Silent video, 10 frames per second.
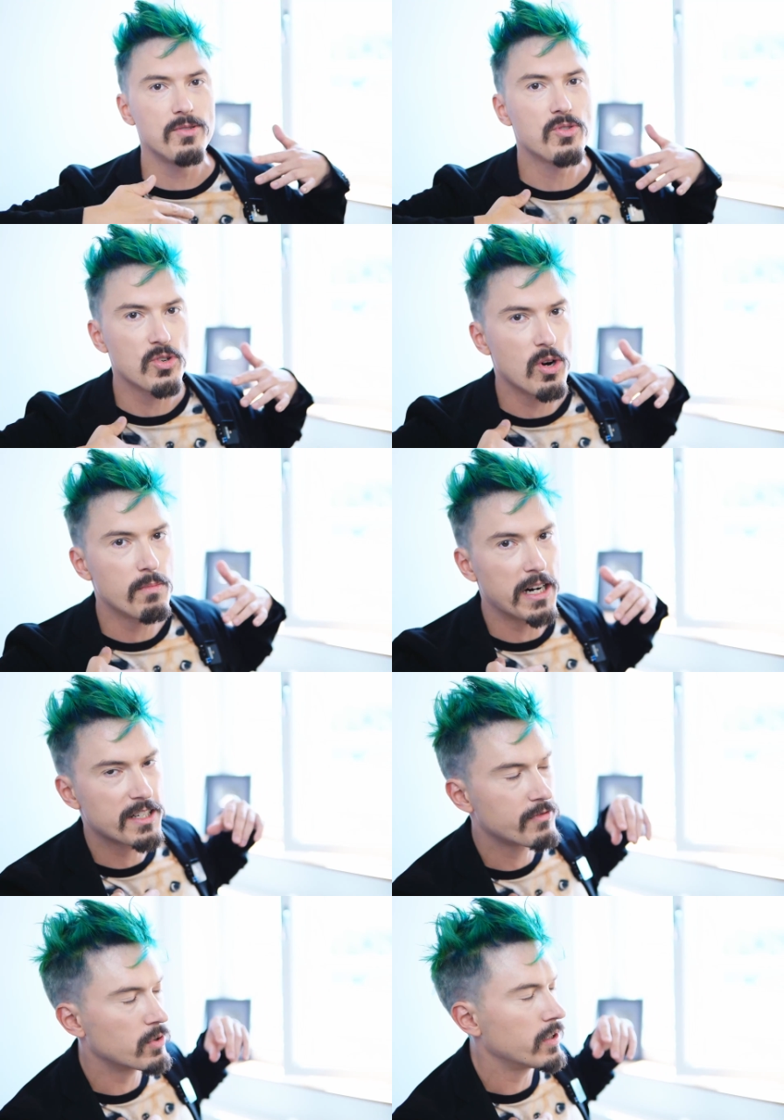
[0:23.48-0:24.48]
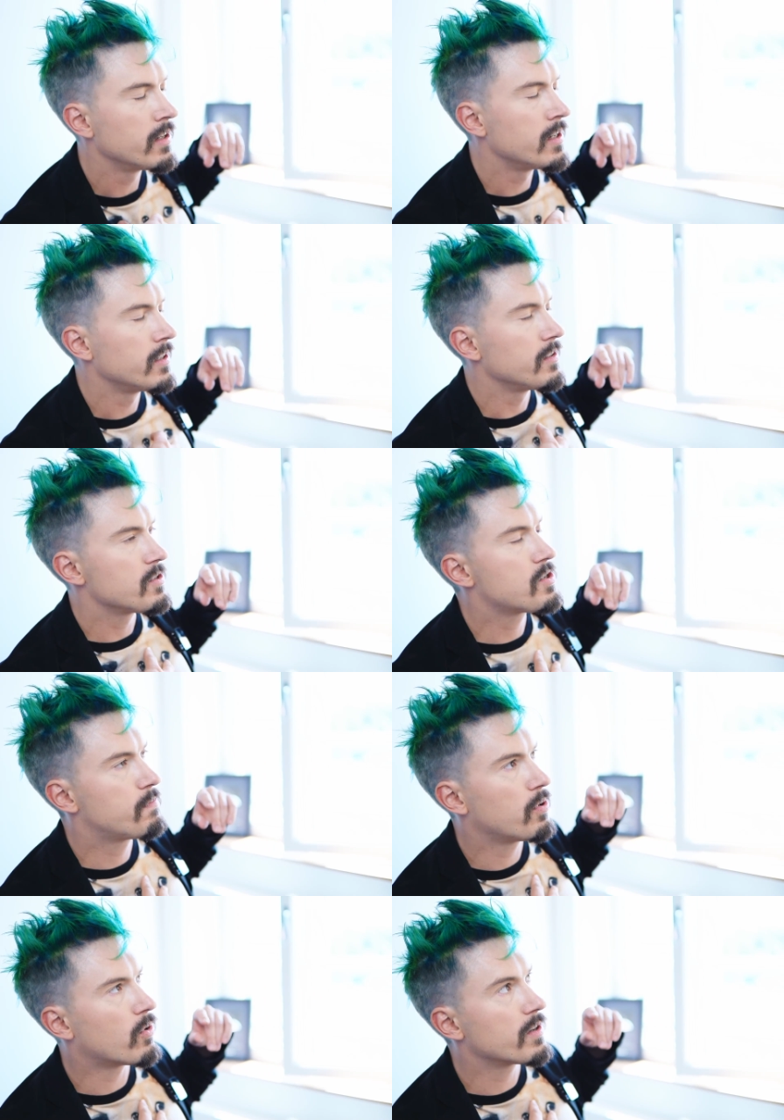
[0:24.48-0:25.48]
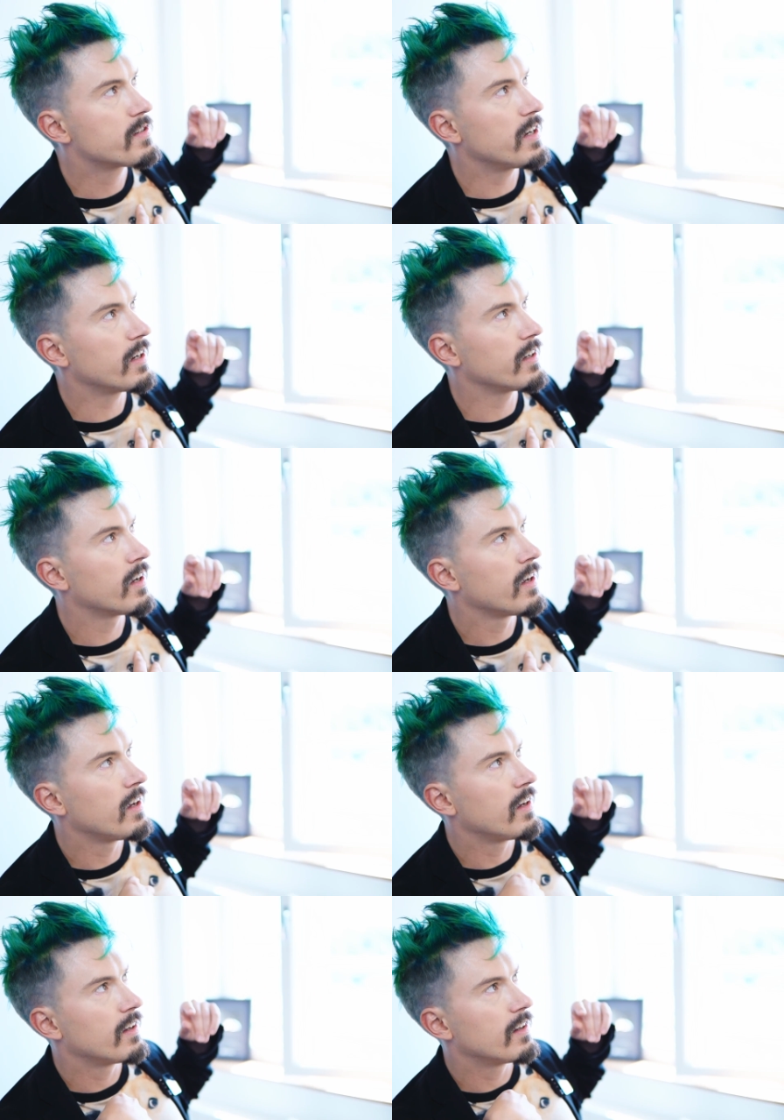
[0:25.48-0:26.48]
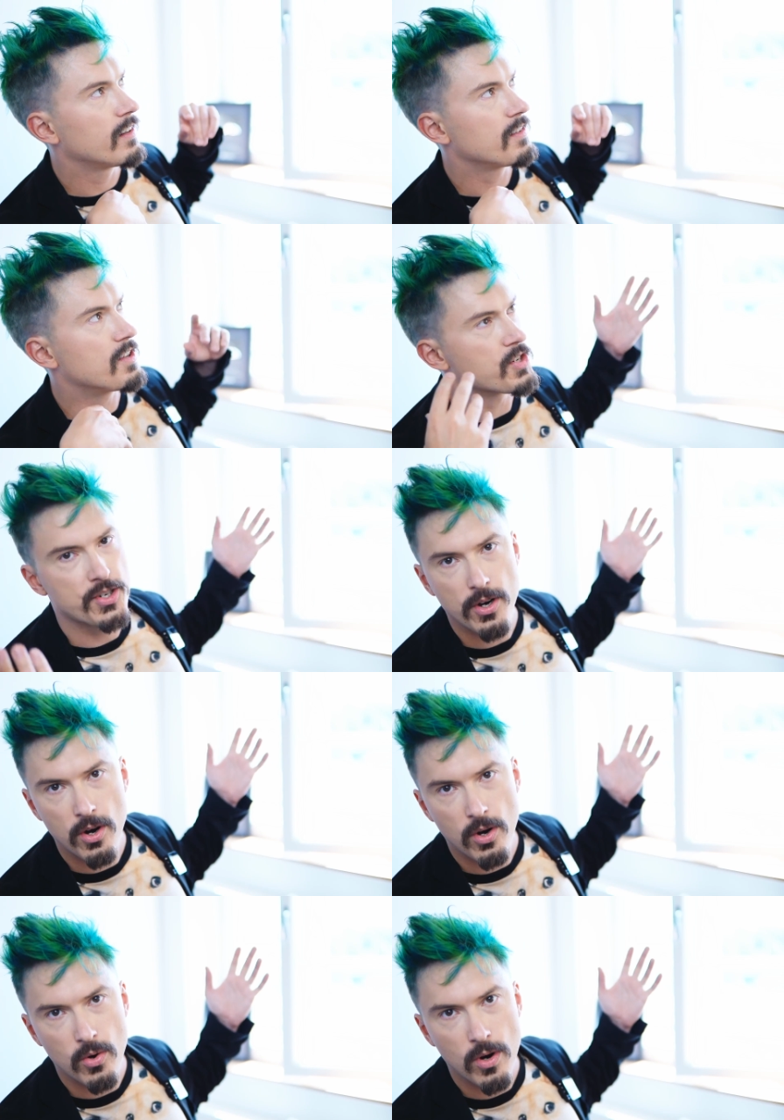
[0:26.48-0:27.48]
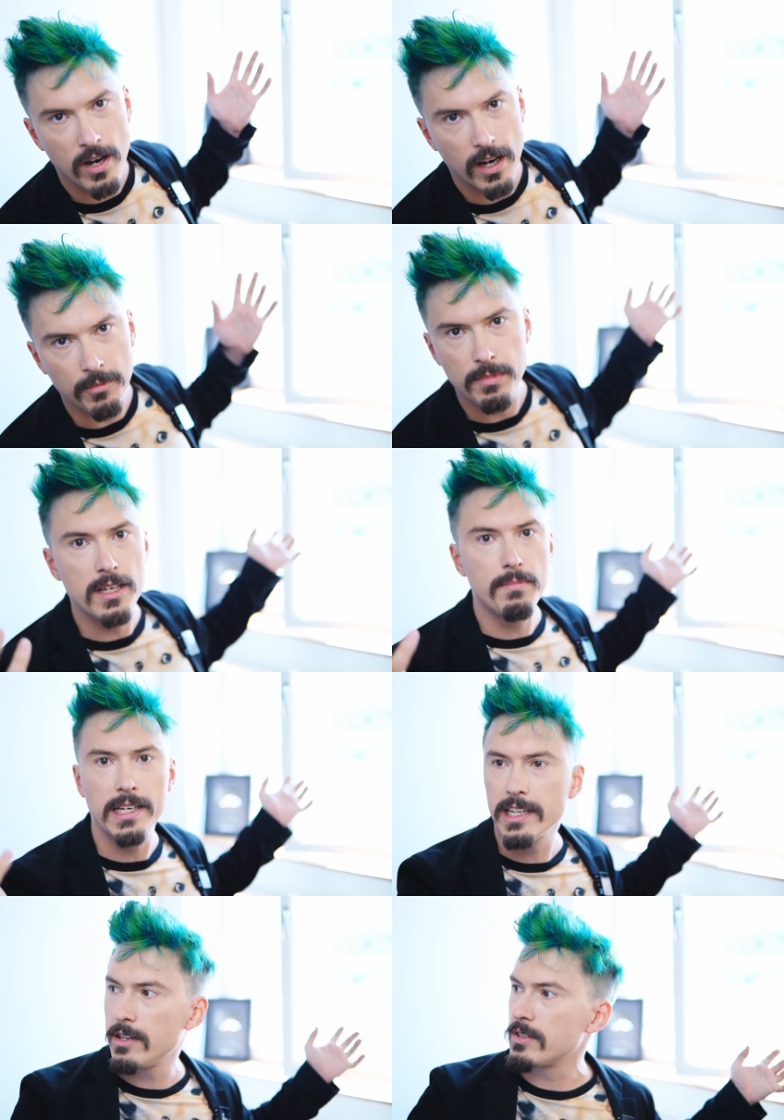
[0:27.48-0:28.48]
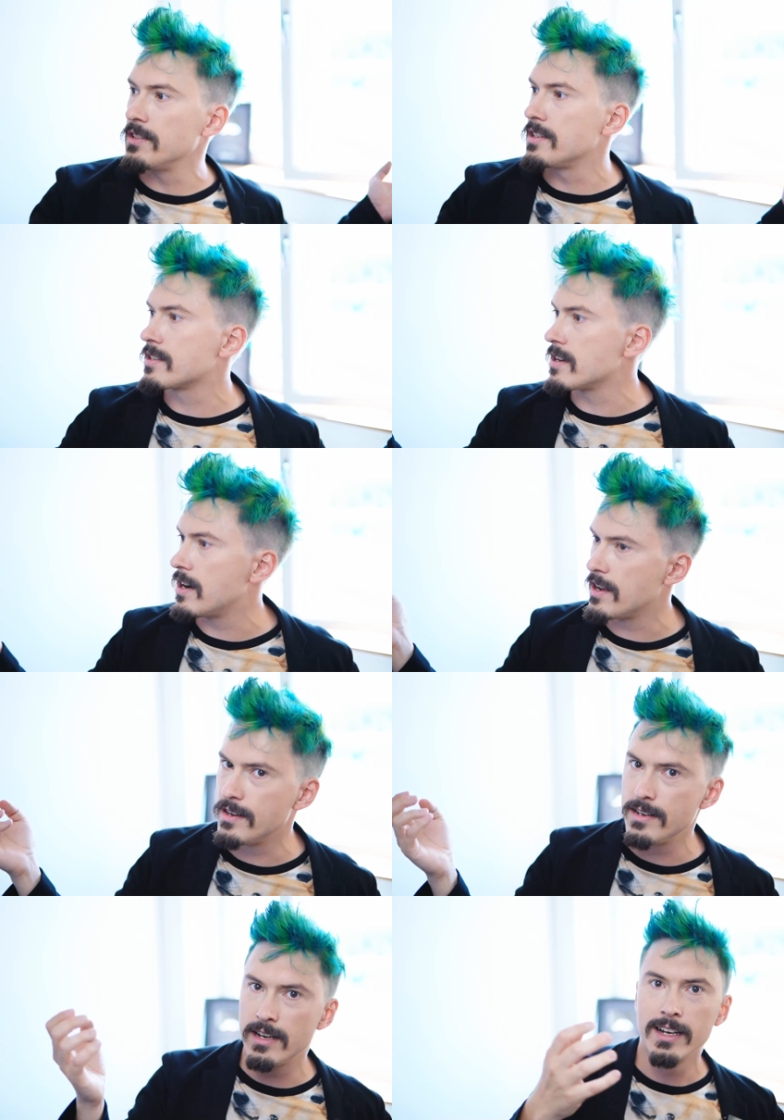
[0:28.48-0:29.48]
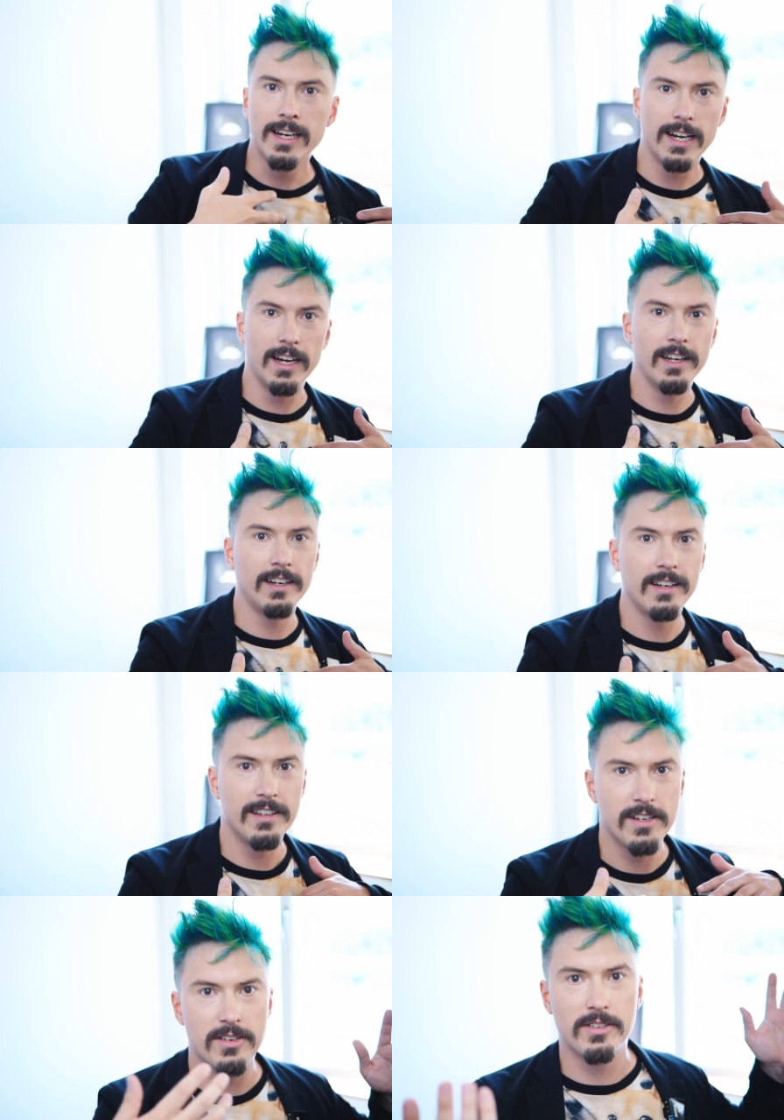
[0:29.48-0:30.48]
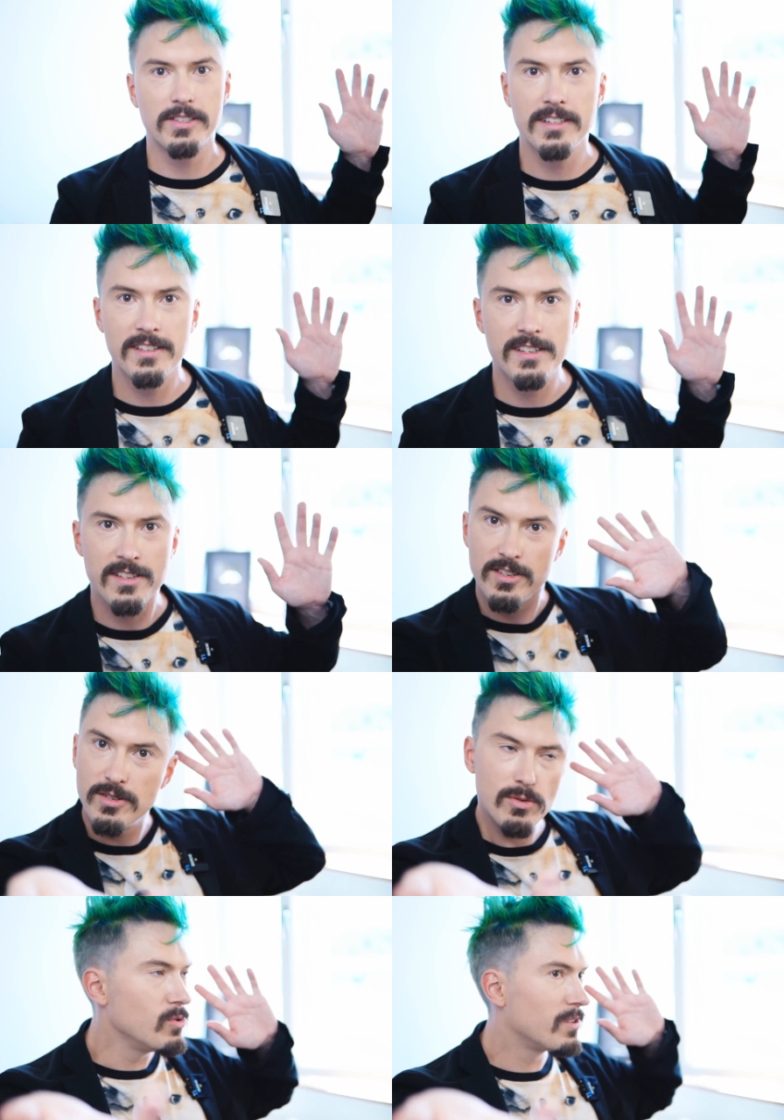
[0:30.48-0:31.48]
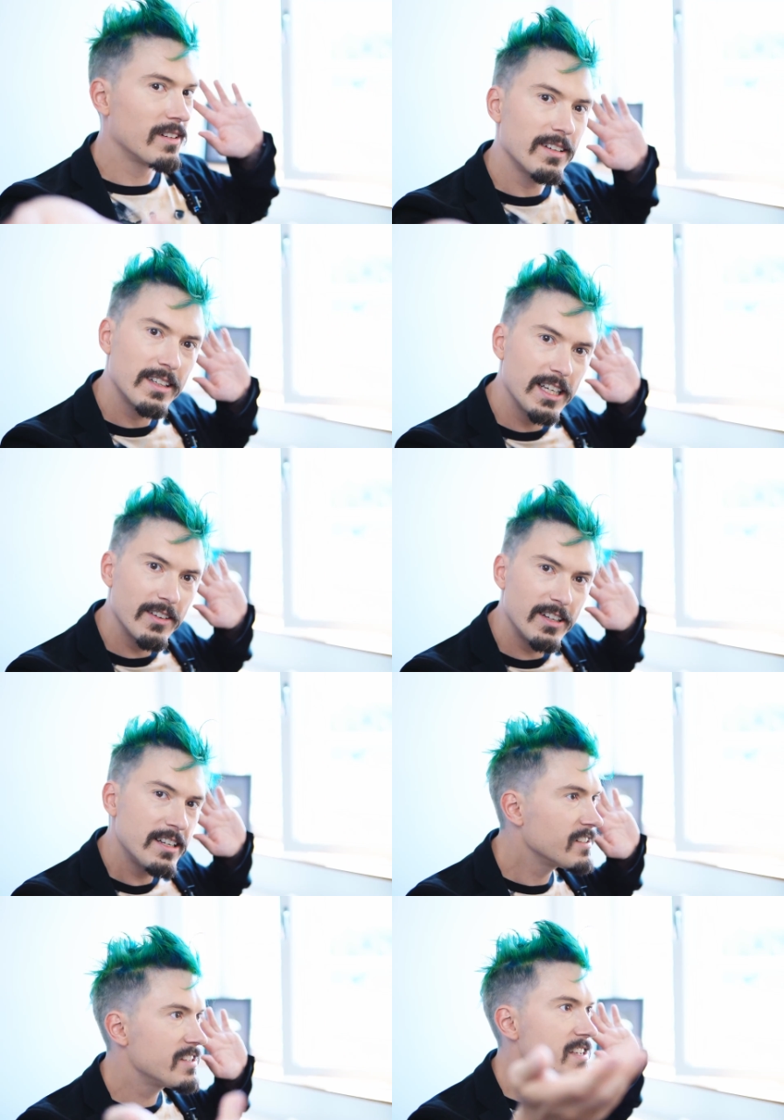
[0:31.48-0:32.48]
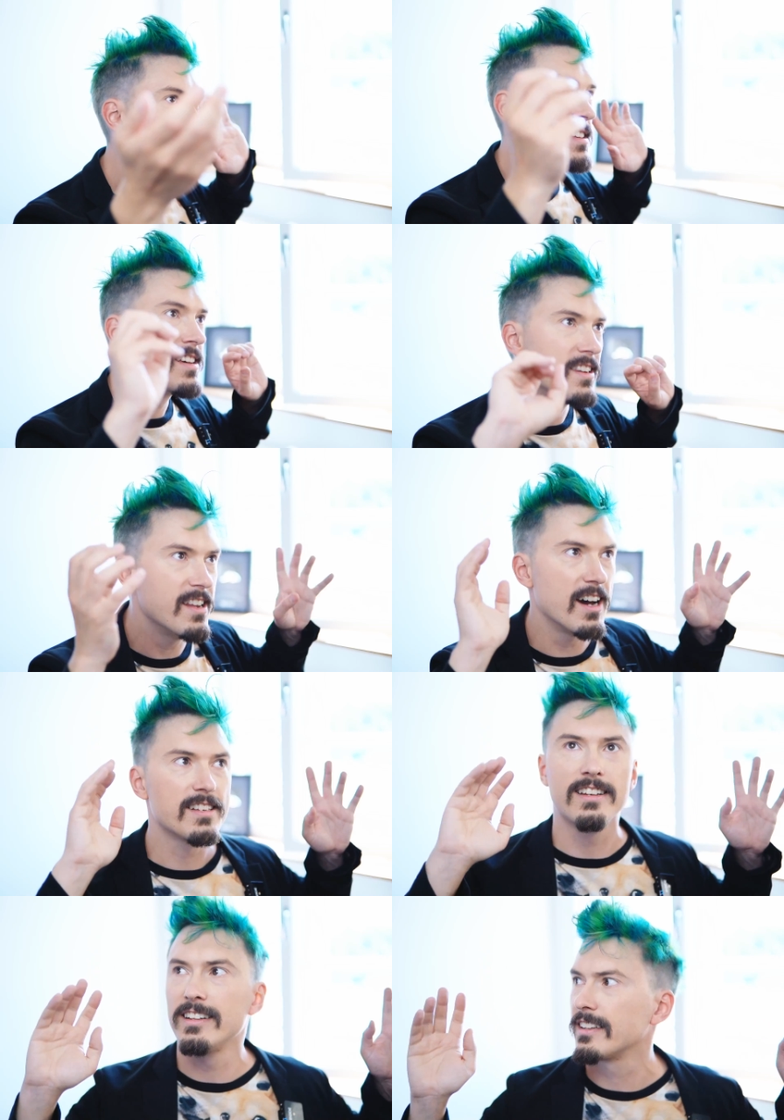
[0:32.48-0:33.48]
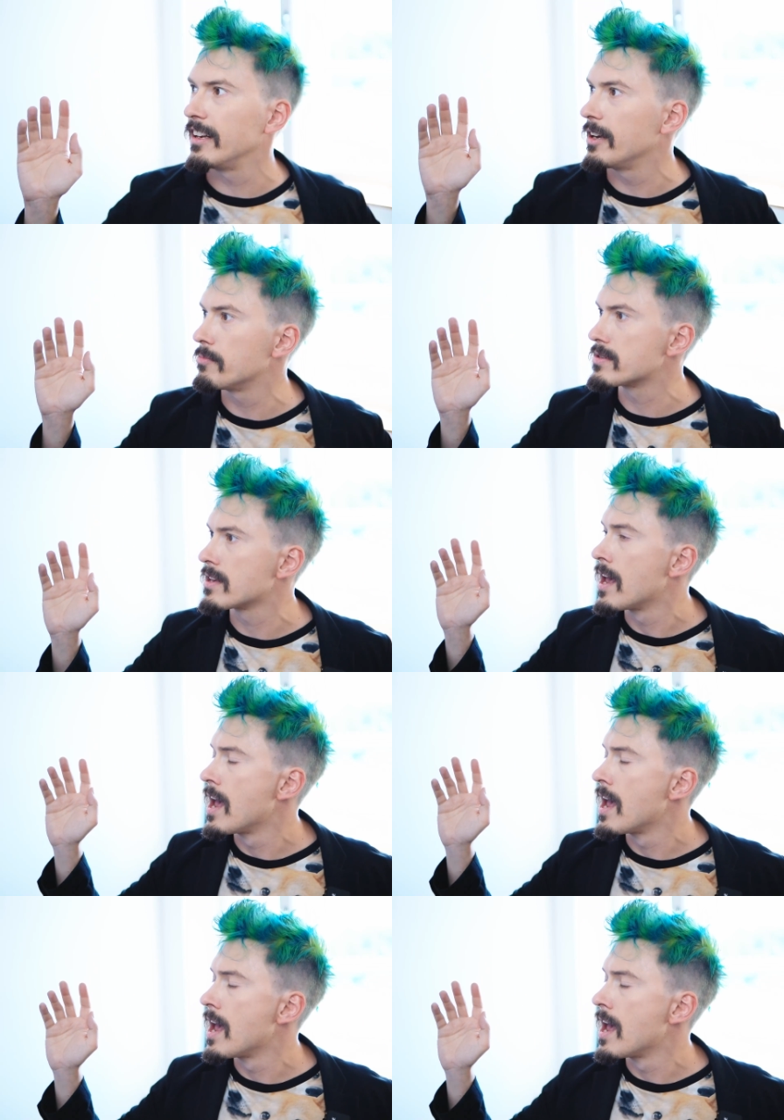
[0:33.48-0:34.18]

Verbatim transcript: you so much for supporting the show and me being out in the sun and the audience, you, getting these nice little clips.